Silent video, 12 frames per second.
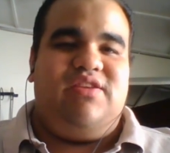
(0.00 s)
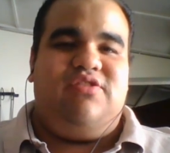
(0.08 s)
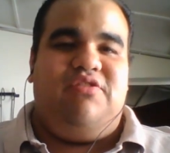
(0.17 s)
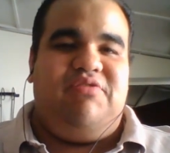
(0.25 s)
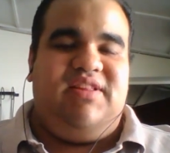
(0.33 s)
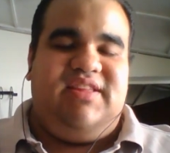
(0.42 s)

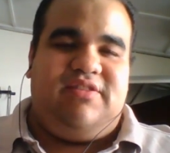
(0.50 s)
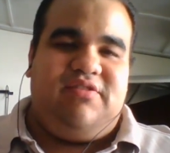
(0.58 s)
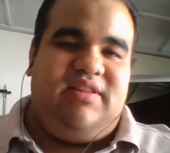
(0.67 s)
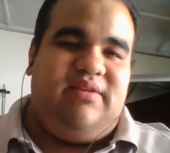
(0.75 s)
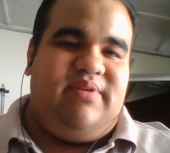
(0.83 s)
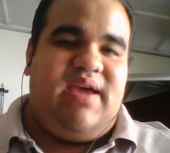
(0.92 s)
You will need
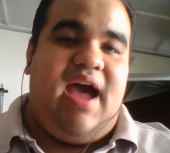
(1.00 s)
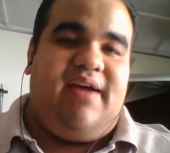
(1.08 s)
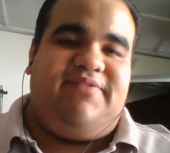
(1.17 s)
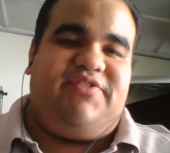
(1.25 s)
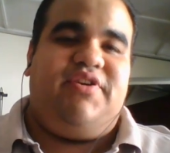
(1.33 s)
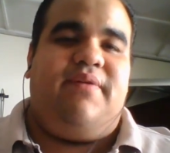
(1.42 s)
to leave
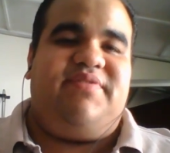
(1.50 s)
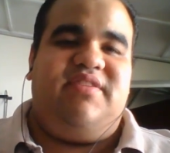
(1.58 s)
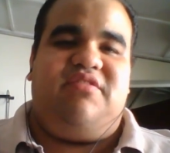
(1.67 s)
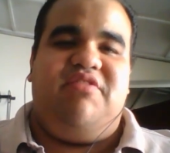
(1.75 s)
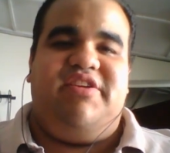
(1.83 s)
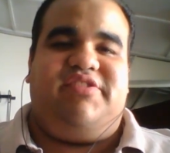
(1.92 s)
behind some
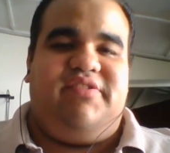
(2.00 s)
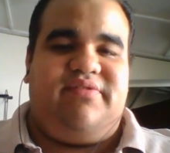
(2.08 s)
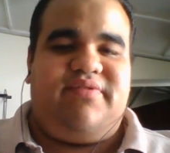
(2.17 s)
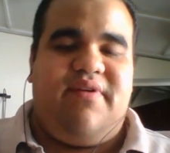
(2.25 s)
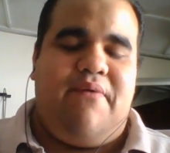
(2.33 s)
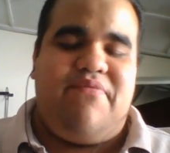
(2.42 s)

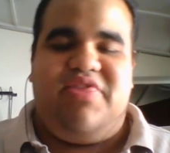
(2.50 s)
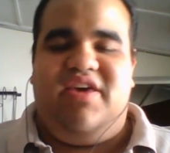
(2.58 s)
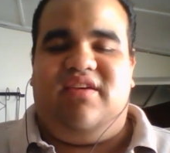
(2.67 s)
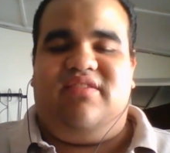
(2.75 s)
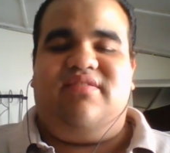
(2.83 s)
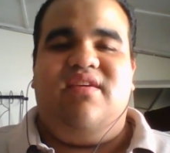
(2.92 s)
situations, some
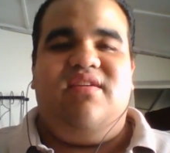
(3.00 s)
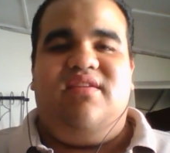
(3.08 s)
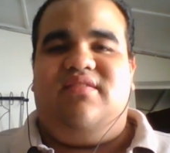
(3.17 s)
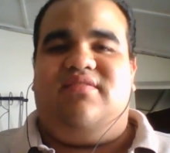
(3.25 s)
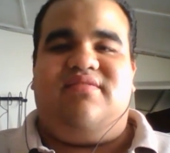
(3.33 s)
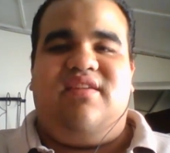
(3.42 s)
things,
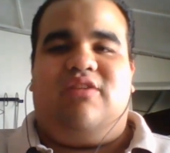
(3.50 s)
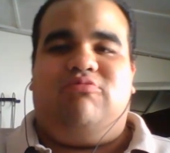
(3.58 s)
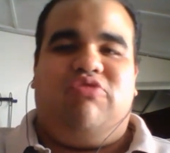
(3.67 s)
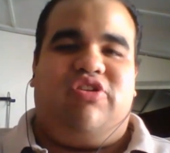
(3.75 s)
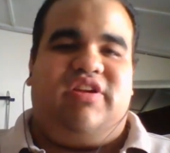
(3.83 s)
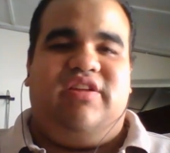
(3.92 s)
and start
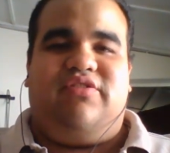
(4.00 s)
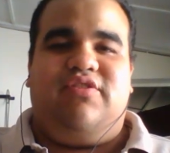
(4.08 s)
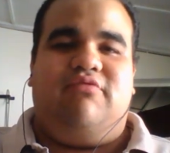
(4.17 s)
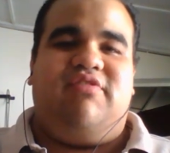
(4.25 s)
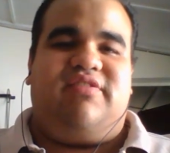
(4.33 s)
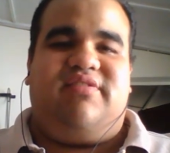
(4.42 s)
working
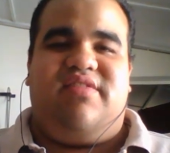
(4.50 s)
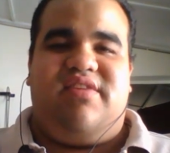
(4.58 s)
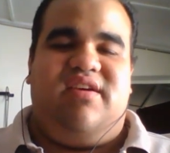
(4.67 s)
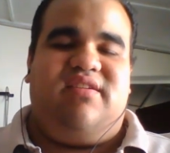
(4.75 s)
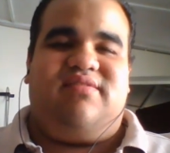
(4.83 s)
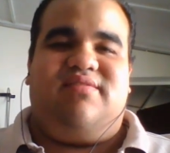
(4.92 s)
towards the
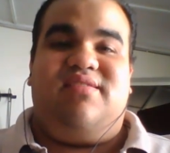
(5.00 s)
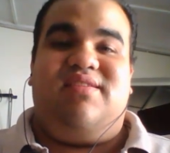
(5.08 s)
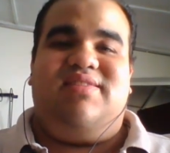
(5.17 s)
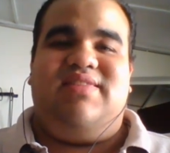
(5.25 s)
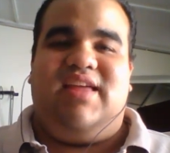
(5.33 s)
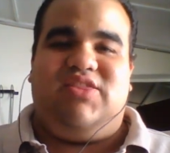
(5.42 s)
things
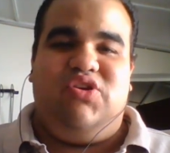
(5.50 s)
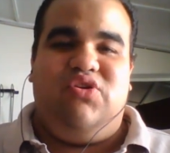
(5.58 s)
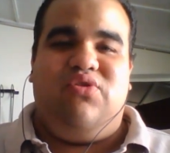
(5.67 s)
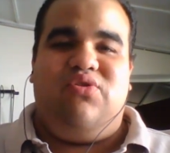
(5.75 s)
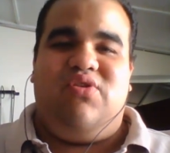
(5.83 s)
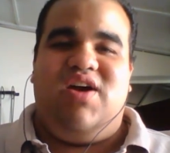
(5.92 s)
that
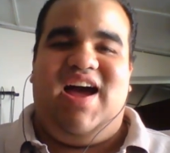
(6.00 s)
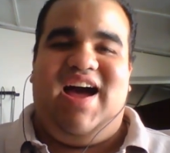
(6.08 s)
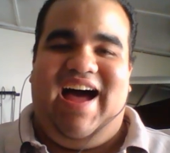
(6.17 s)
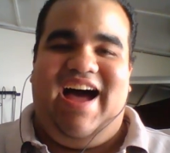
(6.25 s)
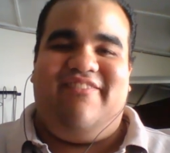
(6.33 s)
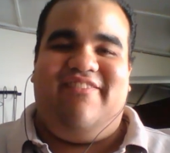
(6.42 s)
do
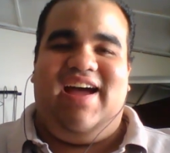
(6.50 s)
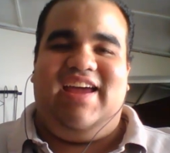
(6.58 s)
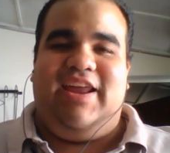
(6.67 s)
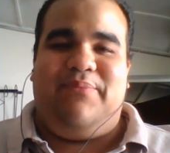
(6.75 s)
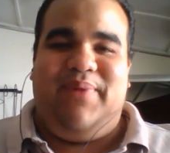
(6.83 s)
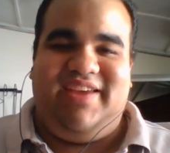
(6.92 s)
have
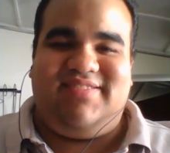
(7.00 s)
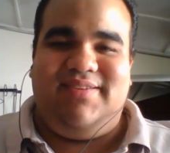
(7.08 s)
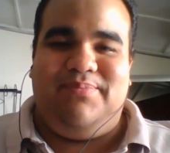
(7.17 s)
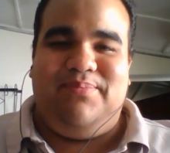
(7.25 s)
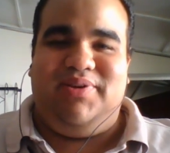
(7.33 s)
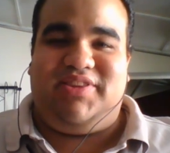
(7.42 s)
an
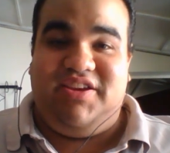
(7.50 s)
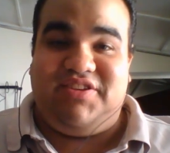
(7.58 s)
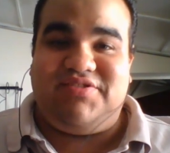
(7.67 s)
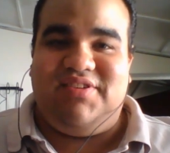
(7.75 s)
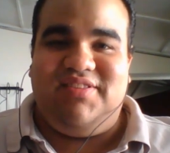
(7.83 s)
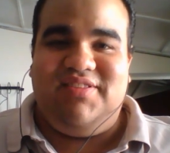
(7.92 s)
amazing
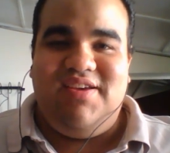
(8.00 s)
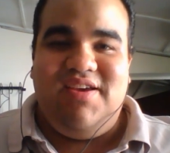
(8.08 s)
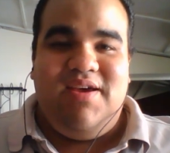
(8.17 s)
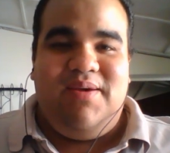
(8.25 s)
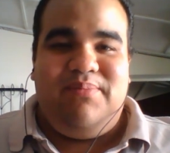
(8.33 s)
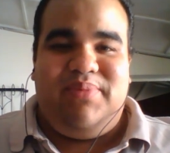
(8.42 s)
potential.
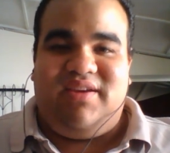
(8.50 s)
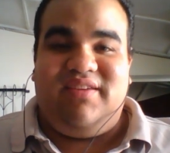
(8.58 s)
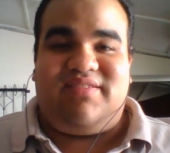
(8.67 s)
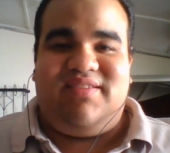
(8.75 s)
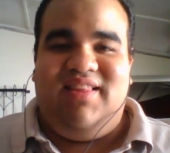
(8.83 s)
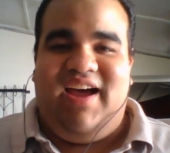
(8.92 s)

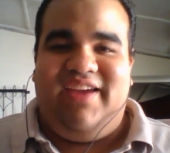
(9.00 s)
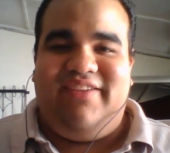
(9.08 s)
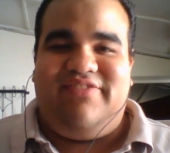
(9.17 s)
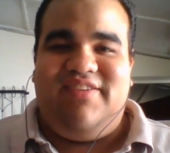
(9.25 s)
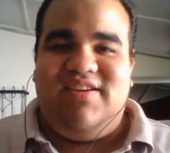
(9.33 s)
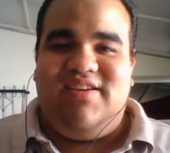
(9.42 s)
Because
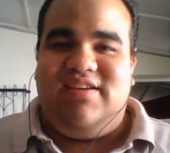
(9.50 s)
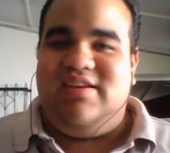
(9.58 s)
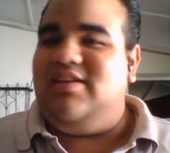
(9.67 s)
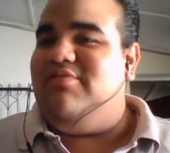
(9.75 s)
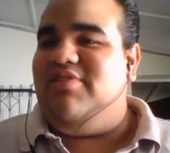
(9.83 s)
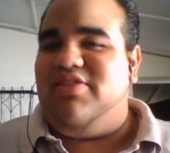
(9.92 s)
life,
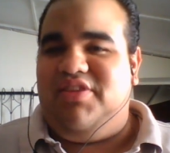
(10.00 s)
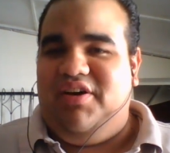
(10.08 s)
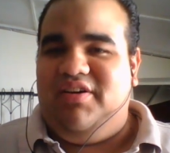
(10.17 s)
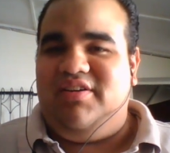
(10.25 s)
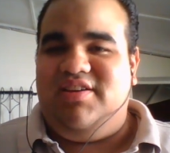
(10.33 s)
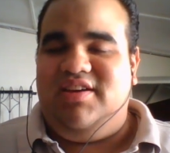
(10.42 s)
even
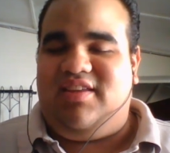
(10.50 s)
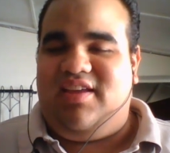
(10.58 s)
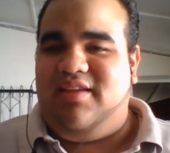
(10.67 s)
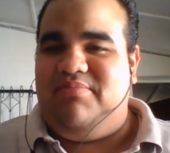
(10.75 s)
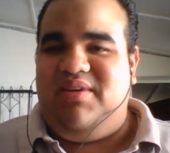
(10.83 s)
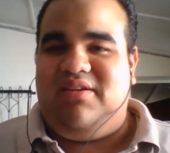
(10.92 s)
though it
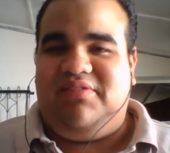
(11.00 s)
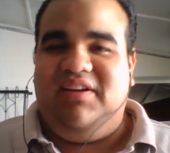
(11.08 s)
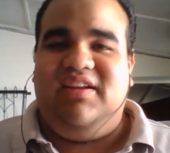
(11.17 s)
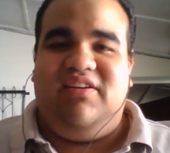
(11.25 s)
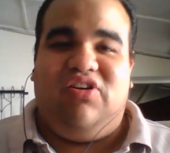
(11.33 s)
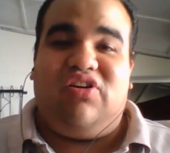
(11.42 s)
can be
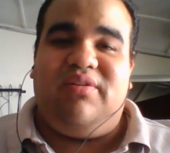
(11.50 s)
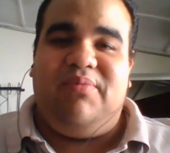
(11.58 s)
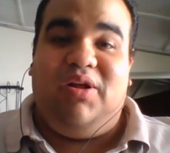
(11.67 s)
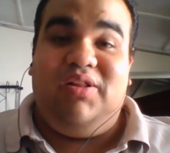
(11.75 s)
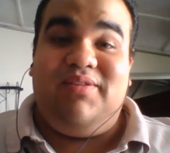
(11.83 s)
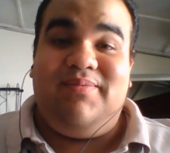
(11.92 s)
really
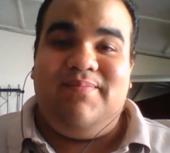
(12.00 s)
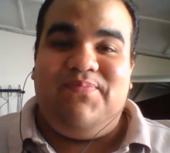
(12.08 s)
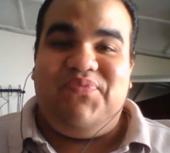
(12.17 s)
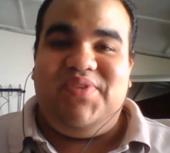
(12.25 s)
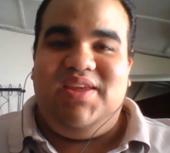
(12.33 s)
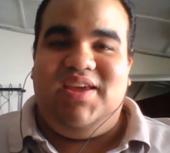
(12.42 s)
horrible,
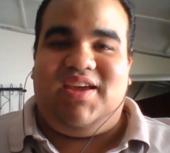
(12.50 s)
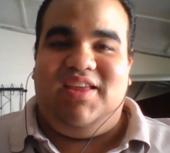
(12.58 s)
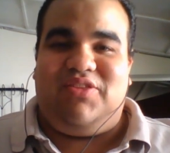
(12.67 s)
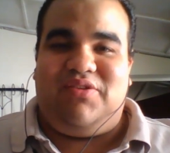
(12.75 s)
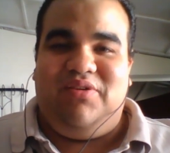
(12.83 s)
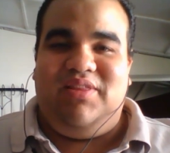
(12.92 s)
it
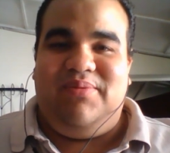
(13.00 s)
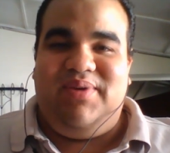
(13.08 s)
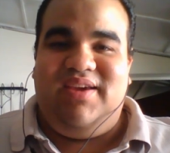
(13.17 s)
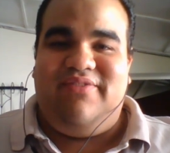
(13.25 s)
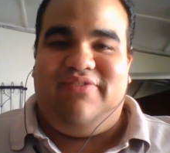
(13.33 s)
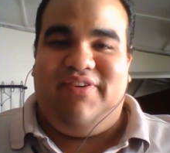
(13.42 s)
can truly
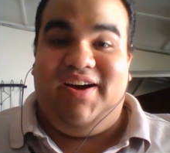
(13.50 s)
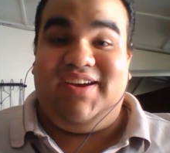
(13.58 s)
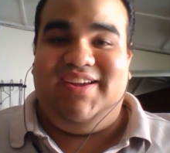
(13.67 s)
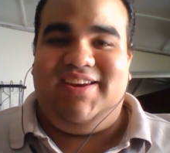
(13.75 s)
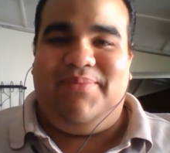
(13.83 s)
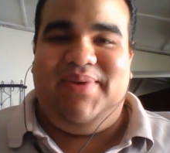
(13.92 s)
be
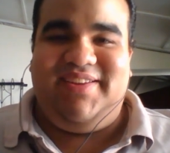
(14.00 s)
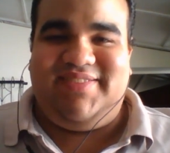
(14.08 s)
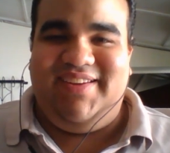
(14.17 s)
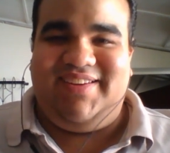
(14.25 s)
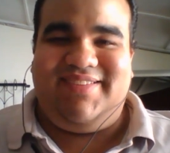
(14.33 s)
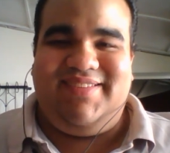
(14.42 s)
fucking
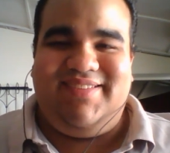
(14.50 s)
amazing.